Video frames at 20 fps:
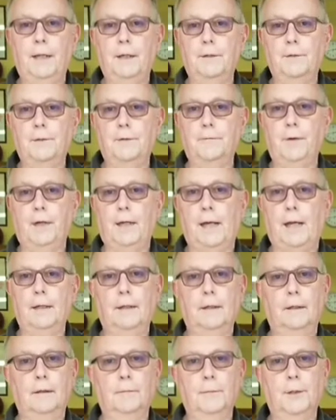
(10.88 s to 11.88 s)
Brand Manager for
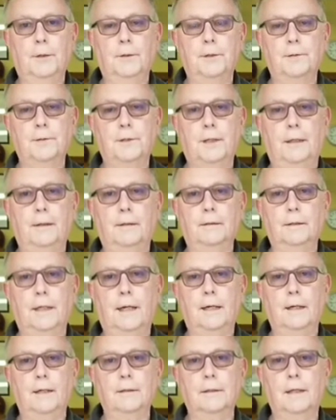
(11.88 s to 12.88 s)
Continental
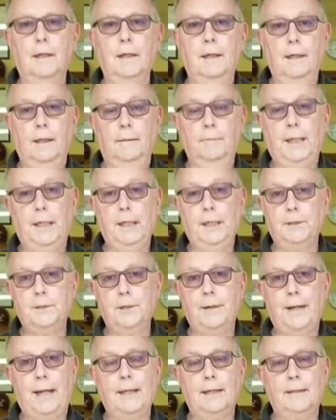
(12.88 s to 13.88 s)
Motorcycle Tires. And
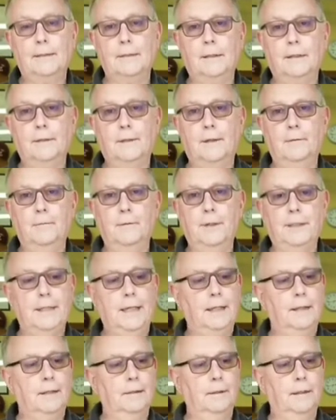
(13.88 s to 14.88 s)
because you asked, I thought
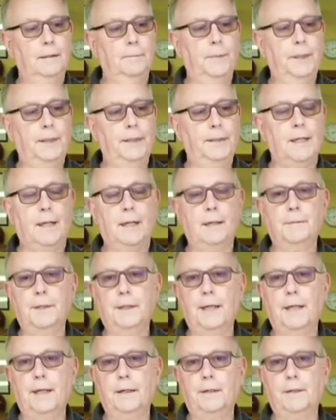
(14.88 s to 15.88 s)
we'd take a little bit of
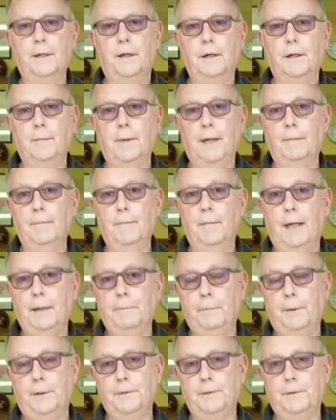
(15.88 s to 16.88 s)
time today to talk about
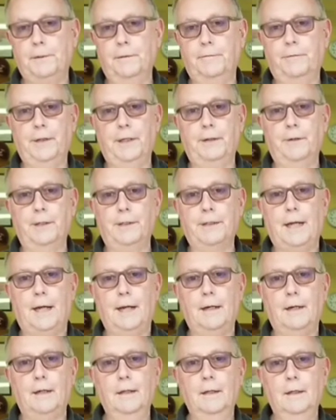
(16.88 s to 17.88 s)
my personal
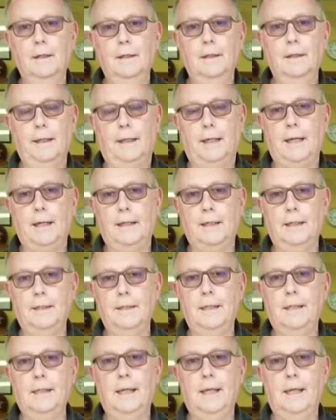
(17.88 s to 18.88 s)
favorite tire, the
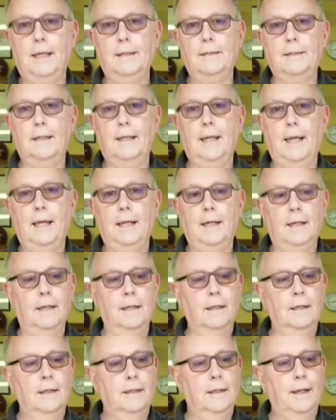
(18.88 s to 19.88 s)
Conti
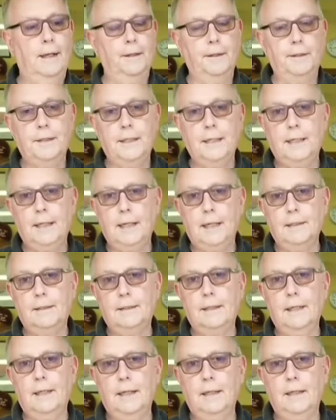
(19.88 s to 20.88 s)
TKC80. Now the
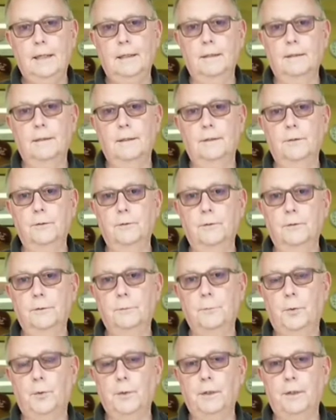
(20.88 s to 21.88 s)
TKC80 is a
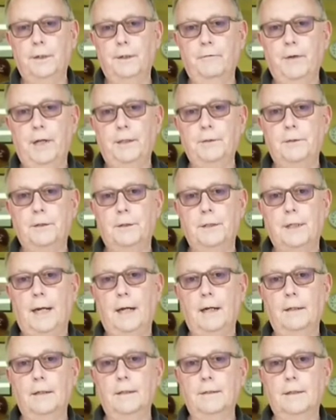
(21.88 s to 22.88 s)
dual sport or adventure
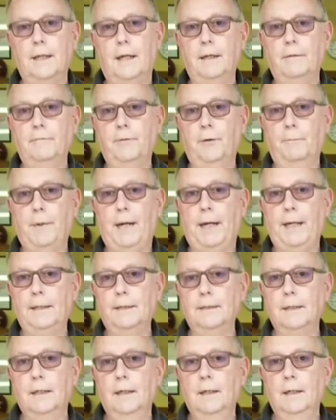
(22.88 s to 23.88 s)
tire designed for
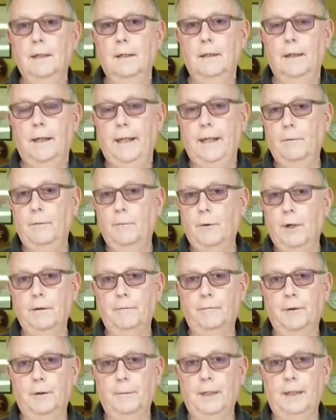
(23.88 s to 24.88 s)
bikes
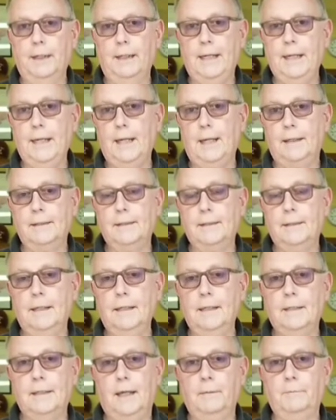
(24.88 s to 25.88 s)
anywhere from an
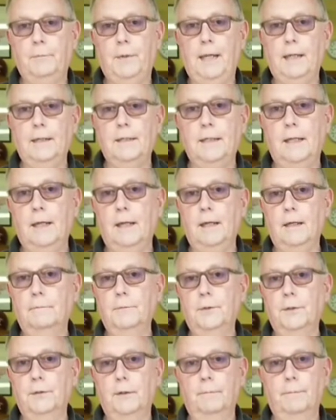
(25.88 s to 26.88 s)
EXC type
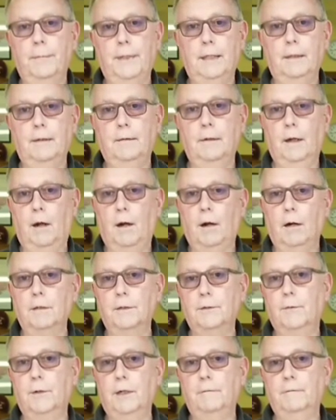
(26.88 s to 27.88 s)
KTM to a big
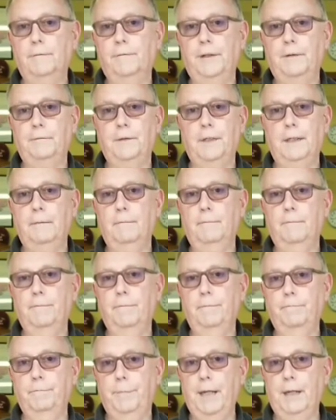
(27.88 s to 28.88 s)

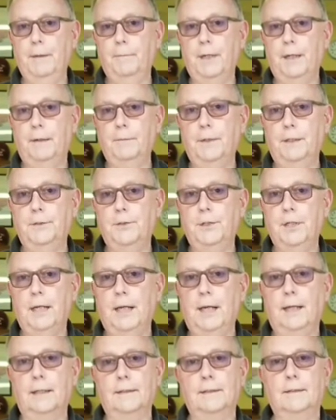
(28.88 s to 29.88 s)
R1250 BMW
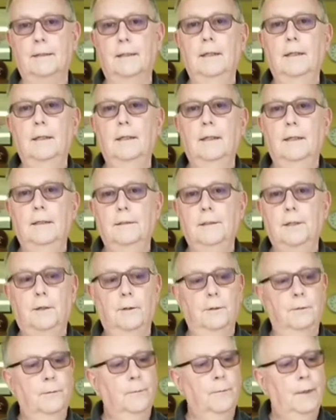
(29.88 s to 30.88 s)
GS.
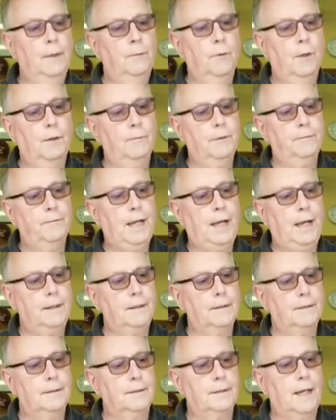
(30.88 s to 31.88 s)
So what we've
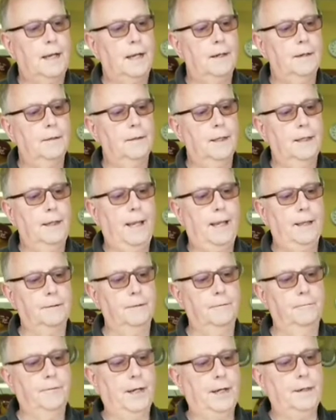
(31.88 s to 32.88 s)
got is a tire that
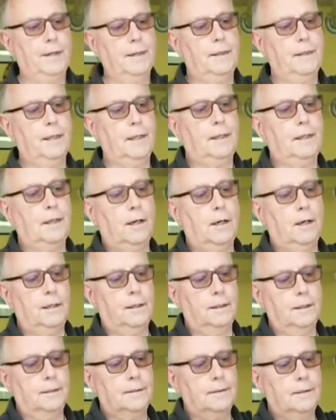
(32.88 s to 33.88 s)
has a very thick
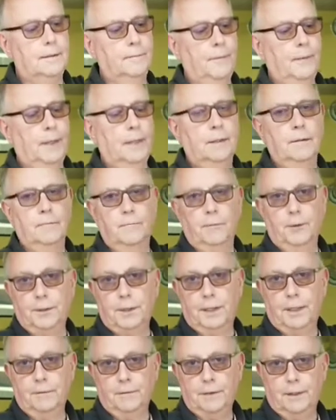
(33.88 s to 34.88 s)
carcass,
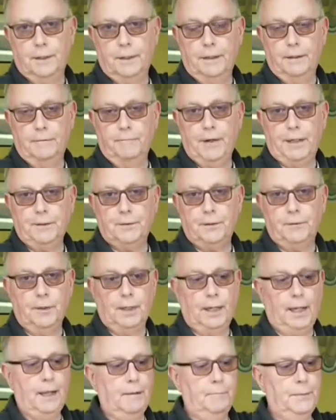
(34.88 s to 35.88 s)
which gives it
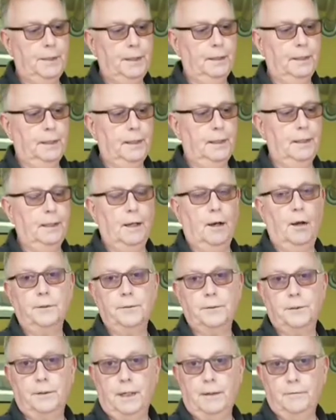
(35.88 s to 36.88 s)
adventure reliability,
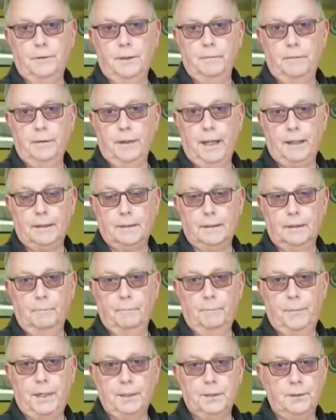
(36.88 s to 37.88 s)
also gives you
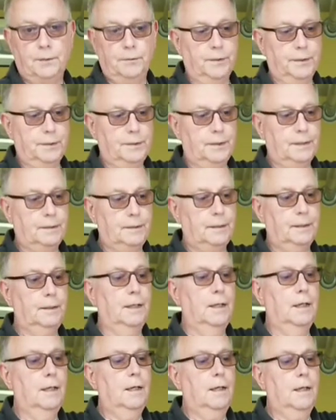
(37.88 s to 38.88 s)
excellent puncture
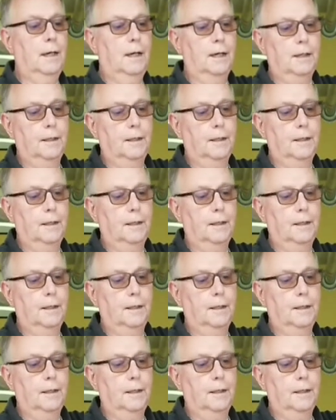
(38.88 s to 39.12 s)
resistant,